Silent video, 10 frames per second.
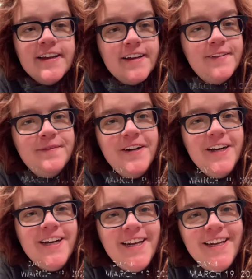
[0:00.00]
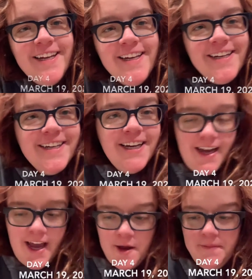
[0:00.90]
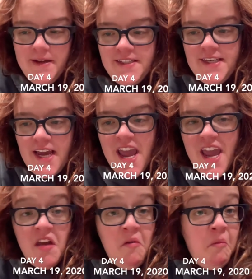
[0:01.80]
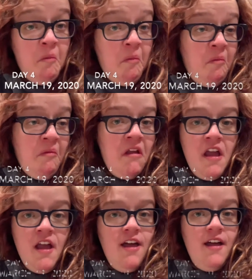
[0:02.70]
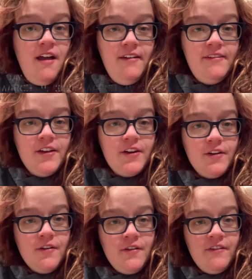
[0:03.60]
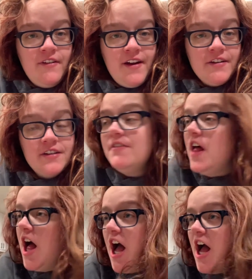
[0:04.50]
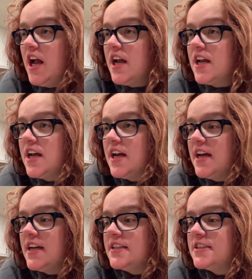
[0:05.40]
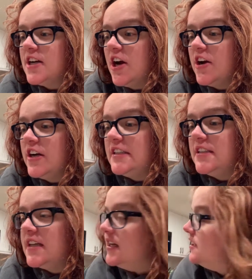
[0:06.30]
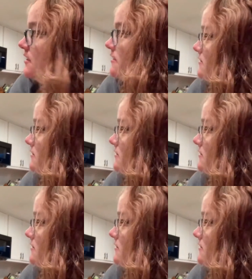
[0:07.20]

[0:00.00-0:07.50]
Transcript: Good morning. Happy day. Uh, the coronavirus vlog is currently